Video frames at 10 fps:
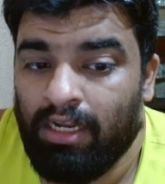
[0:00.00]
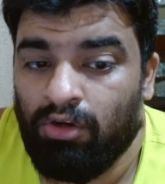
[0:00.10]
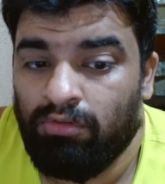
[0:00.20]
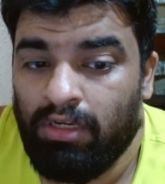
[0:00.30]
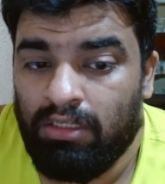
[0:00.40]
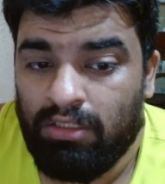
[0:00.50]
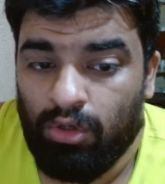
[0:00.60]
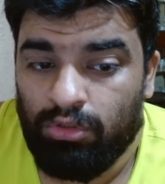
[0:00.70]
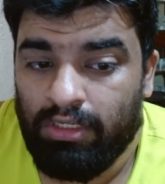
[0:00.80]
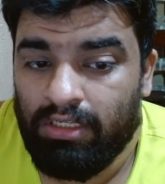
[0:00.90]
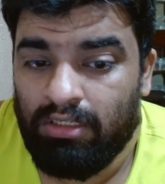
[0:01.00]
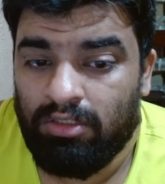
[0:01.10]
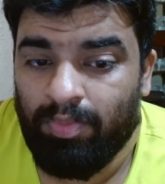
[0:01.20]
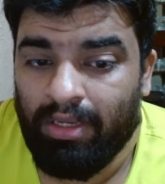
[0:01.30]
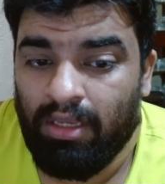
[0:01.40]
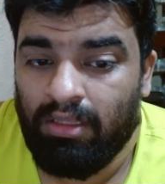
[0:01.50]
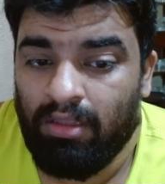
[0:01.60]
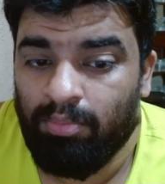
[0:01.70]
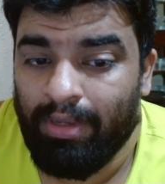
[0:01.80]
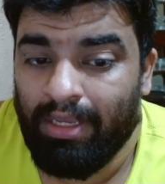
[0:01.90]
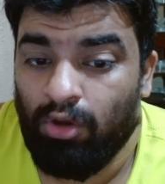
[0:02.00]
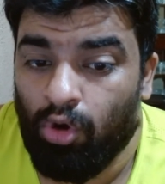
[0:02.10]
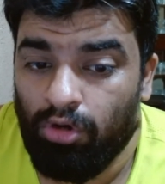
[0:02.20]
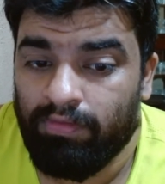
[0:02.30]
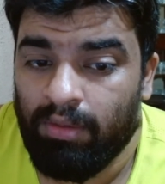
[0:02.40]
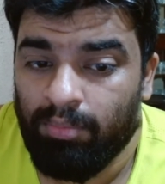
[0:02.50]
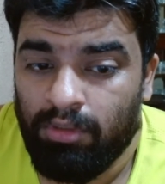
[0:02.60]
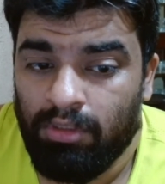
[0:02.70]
of the day, Southgate is picking all of them.